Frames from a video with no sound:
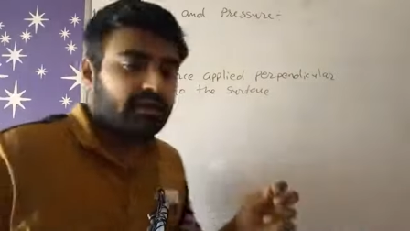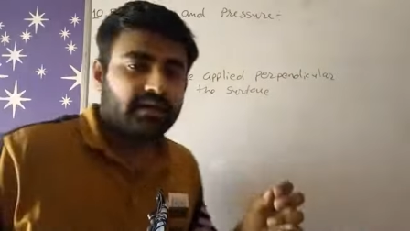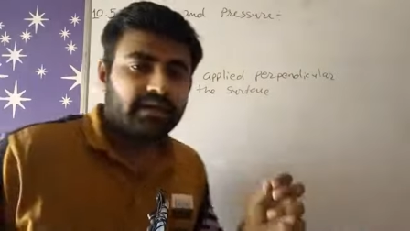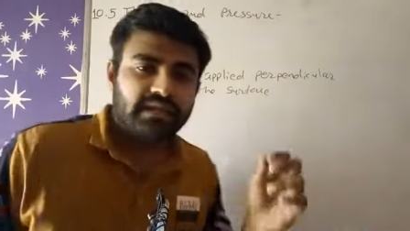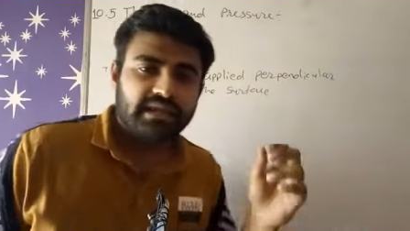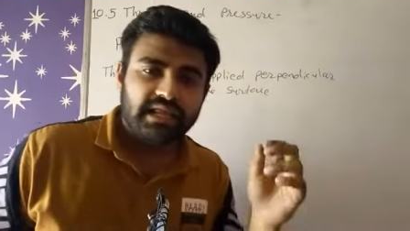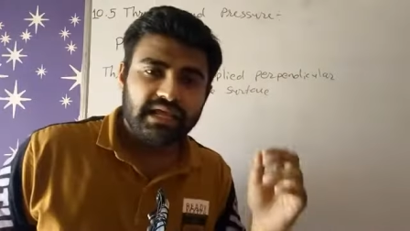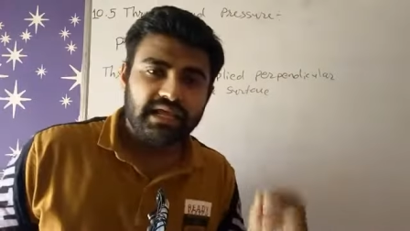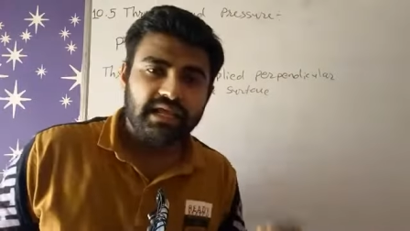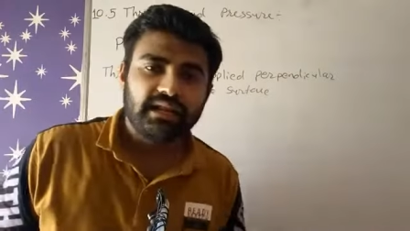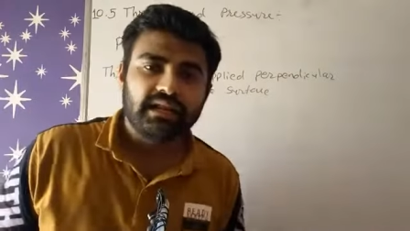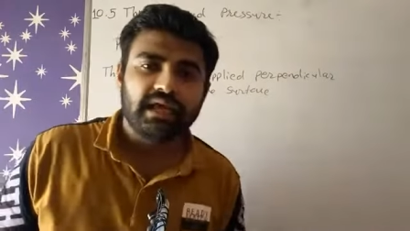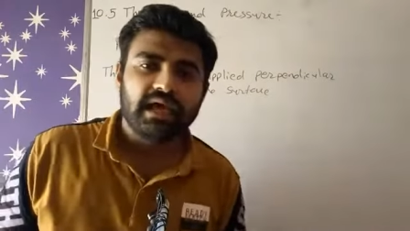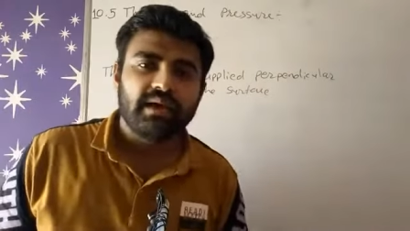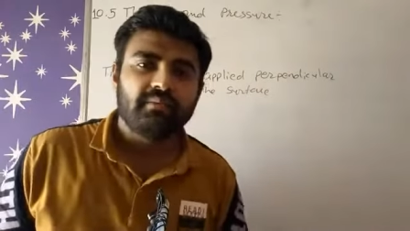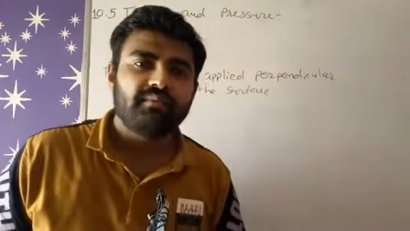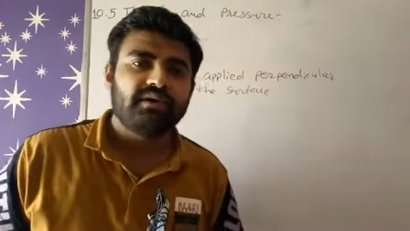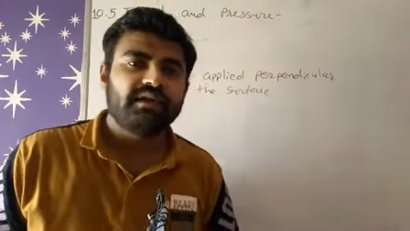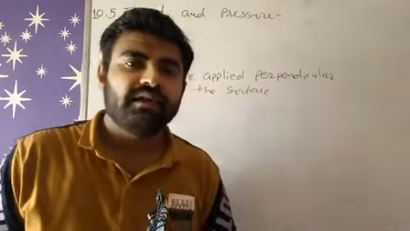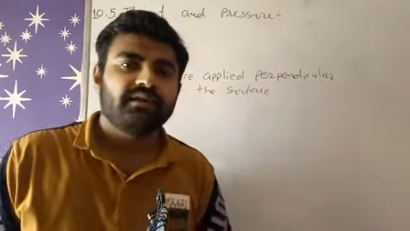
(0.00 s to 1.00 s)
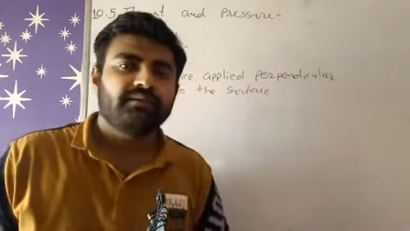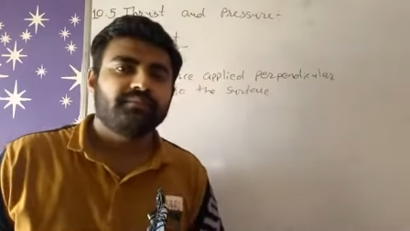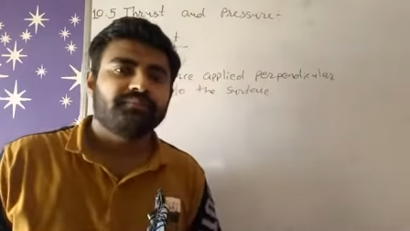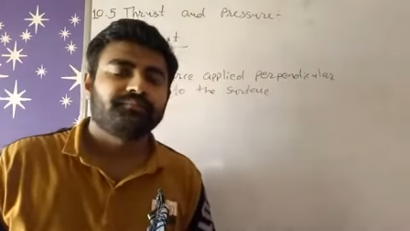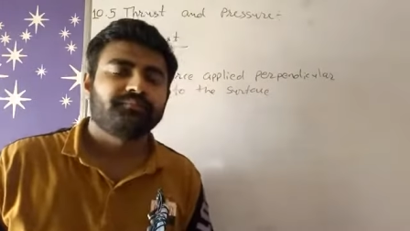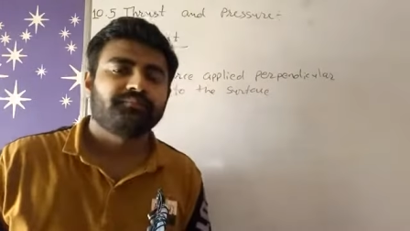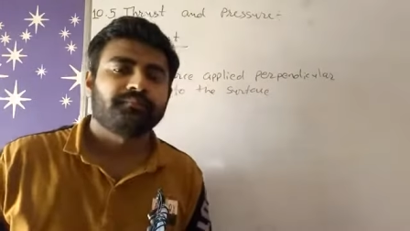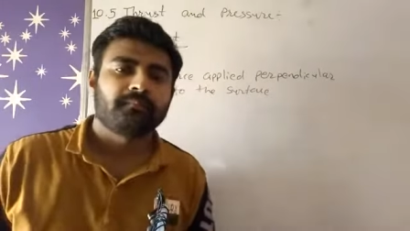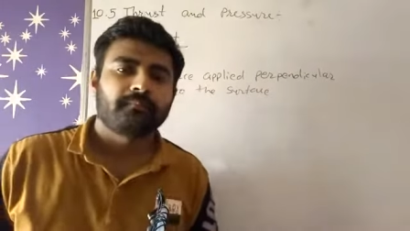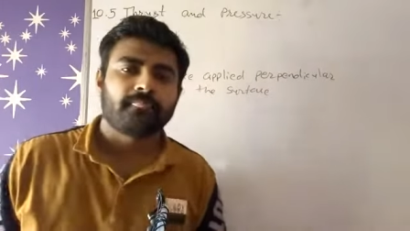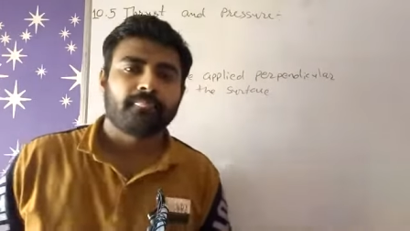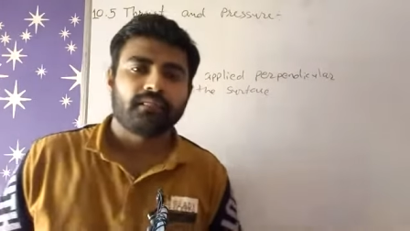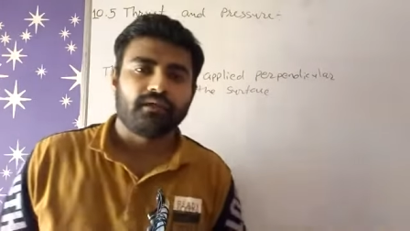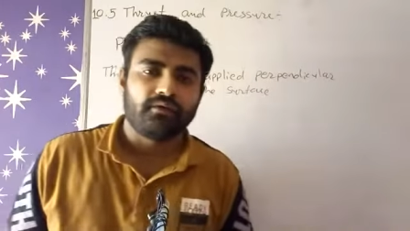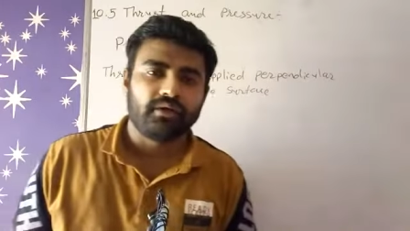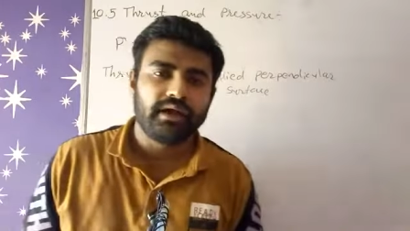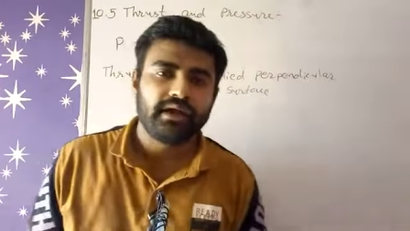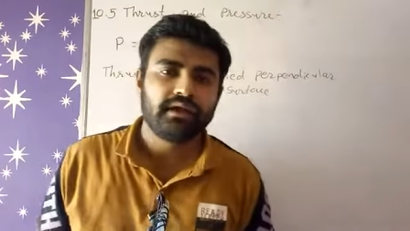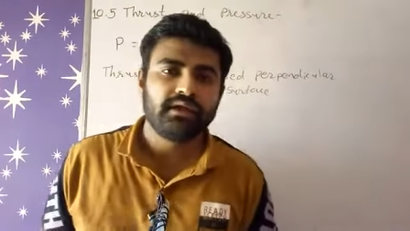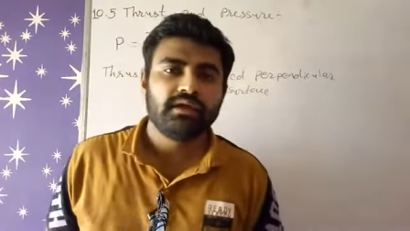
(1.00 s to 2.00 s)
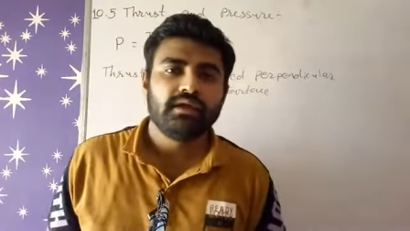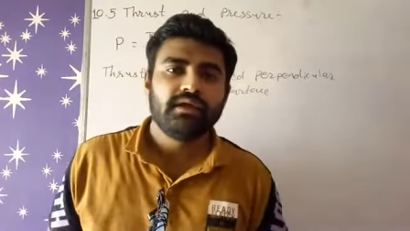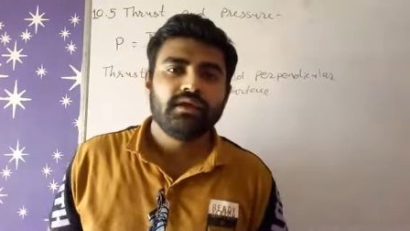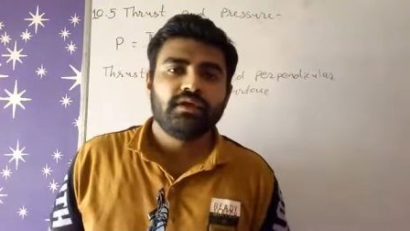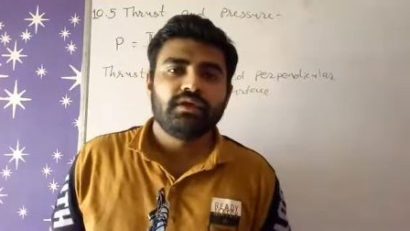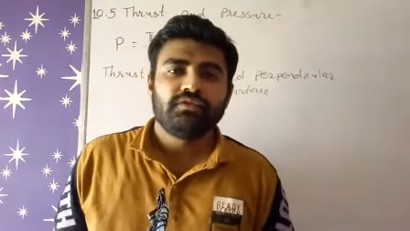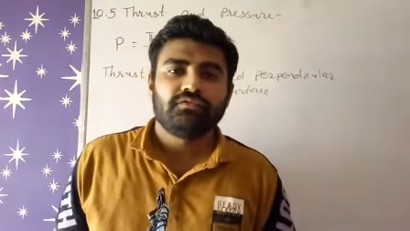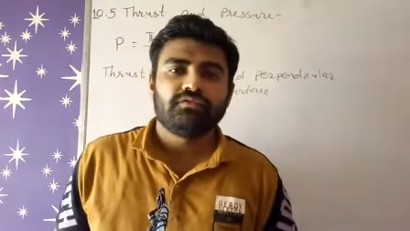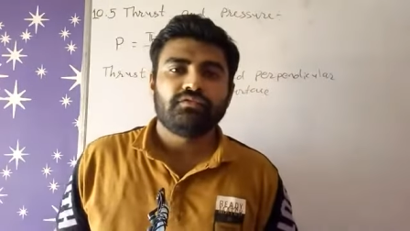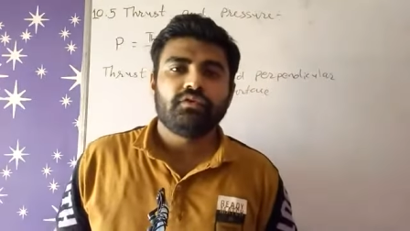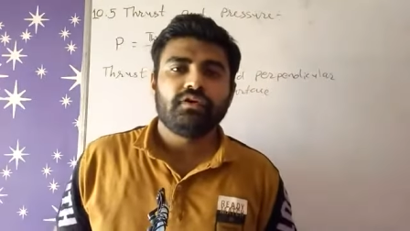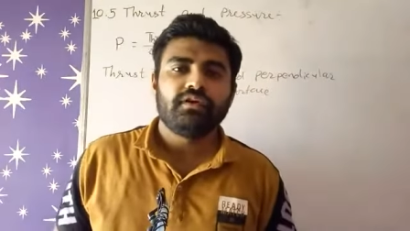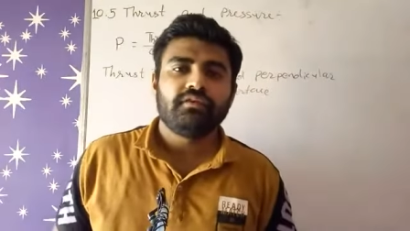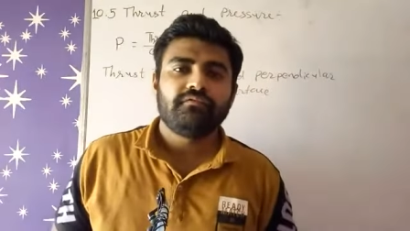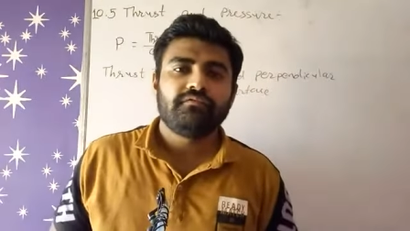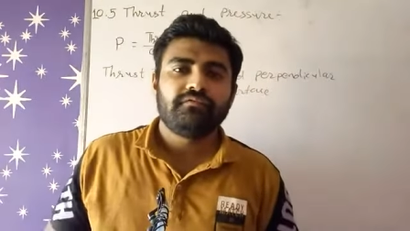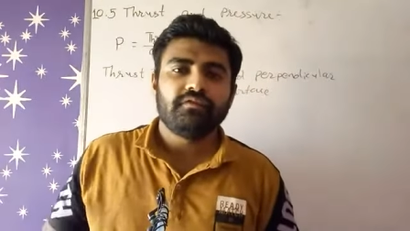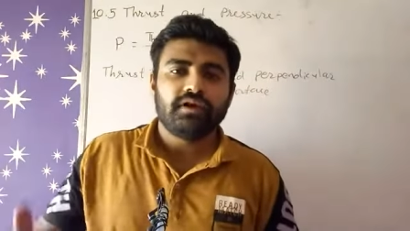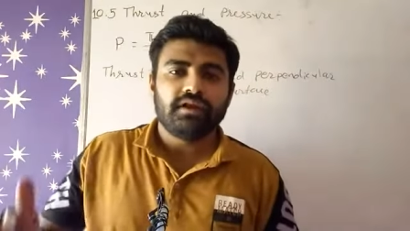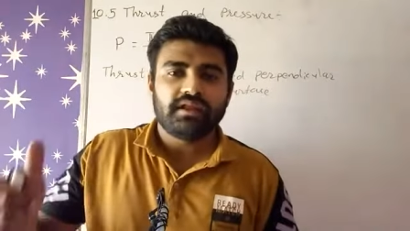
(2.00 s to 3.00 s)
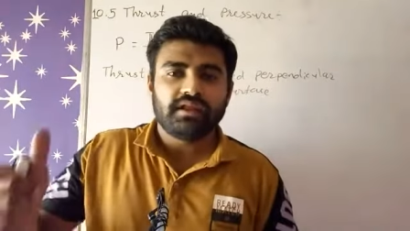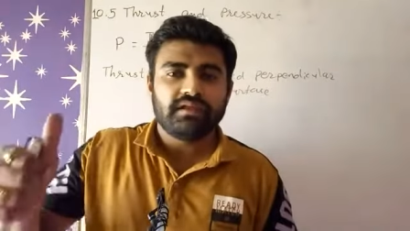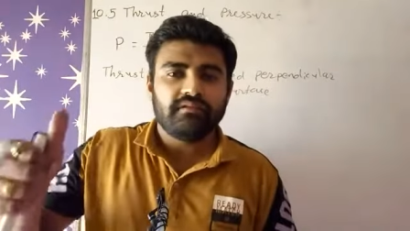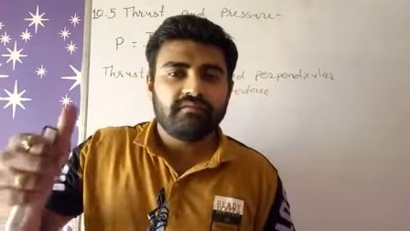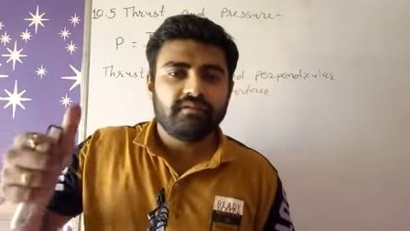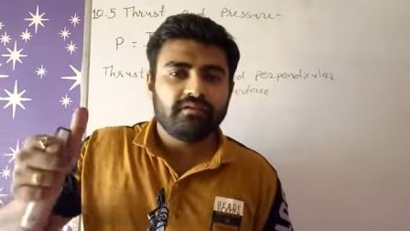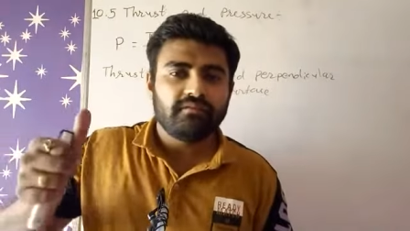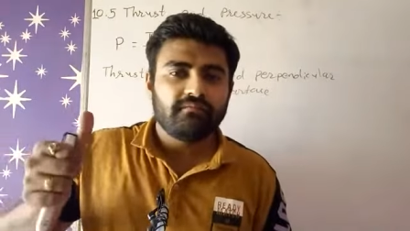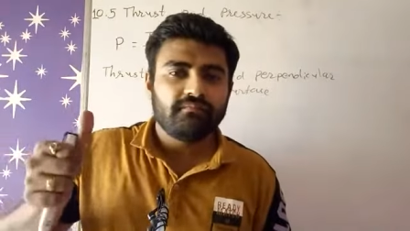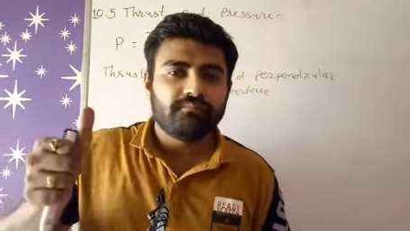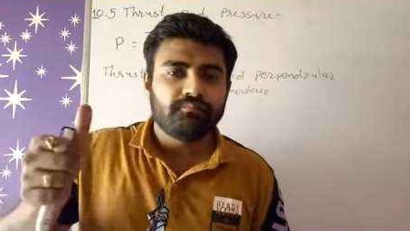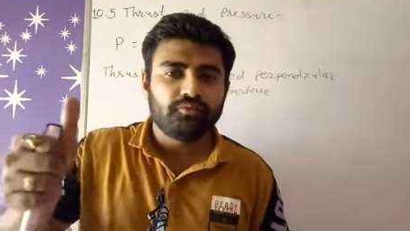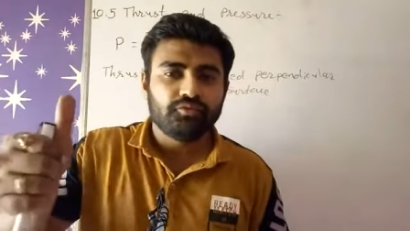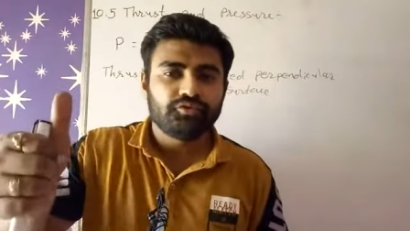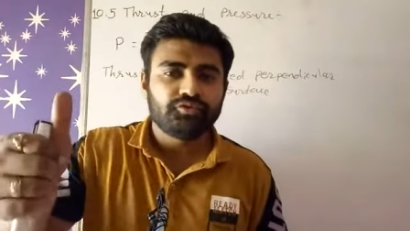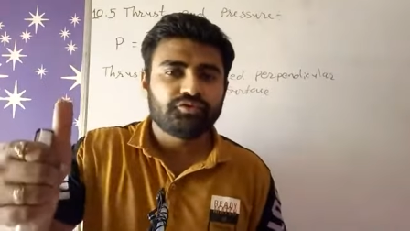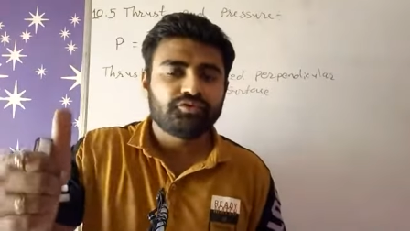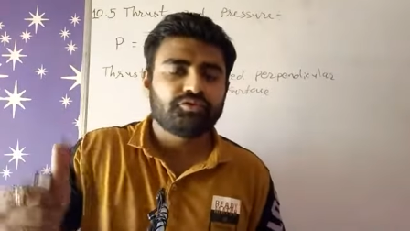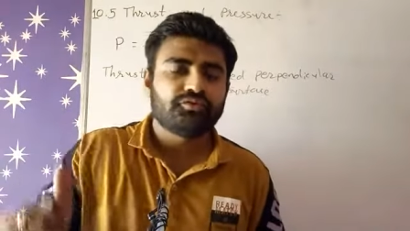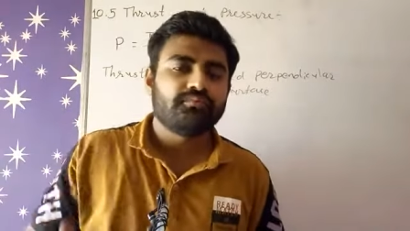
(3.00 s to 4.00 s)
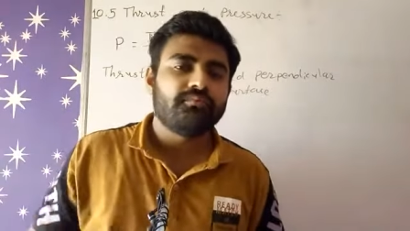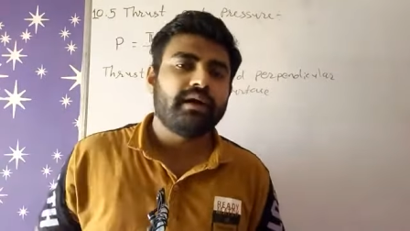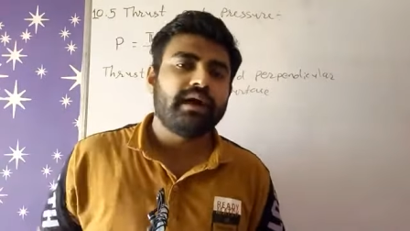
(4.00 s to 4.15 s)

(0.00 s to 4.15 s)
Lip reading: nail hammering, right? So if you are giving push by